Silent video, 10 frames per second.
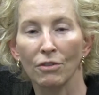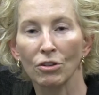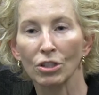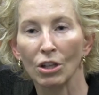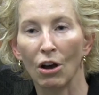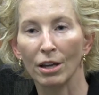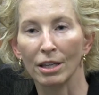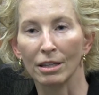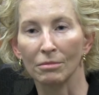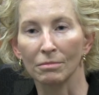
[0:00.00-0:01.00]
first saw
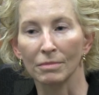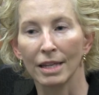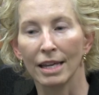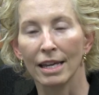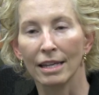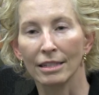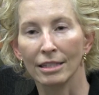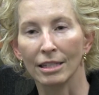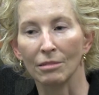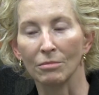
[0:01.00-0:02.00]
him, it
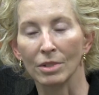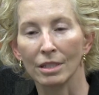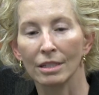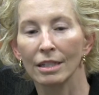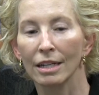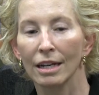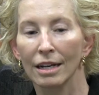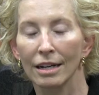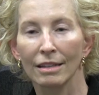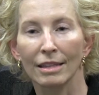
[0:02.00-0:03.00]
seemed
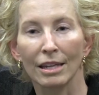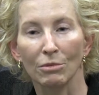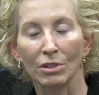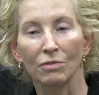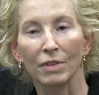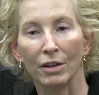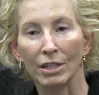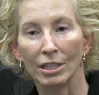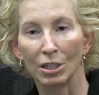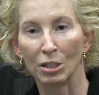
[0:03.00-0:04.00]
that it was very
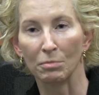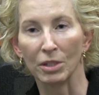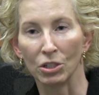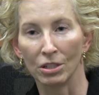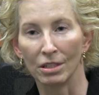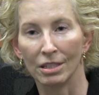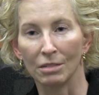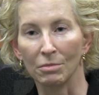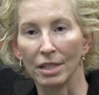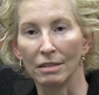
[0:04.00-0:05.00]
suspicious to
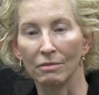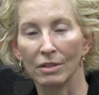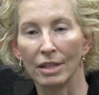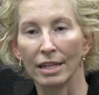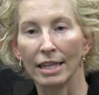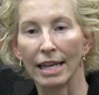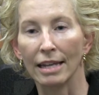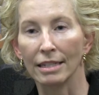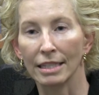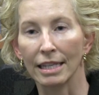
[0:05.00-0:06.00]
me that he
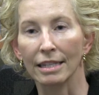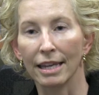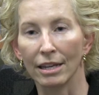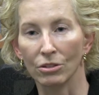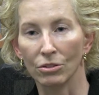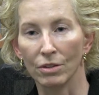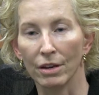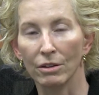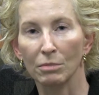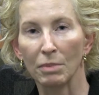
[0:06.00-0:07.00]
had a skin cancer
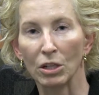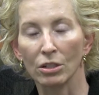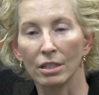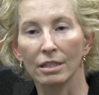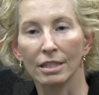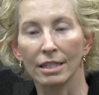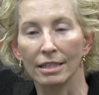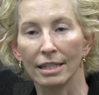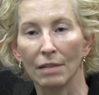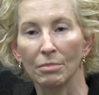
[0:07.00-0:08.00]
there, especially since
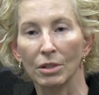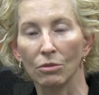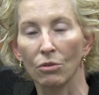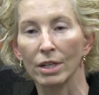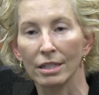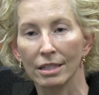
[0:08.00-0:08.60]
it had been growing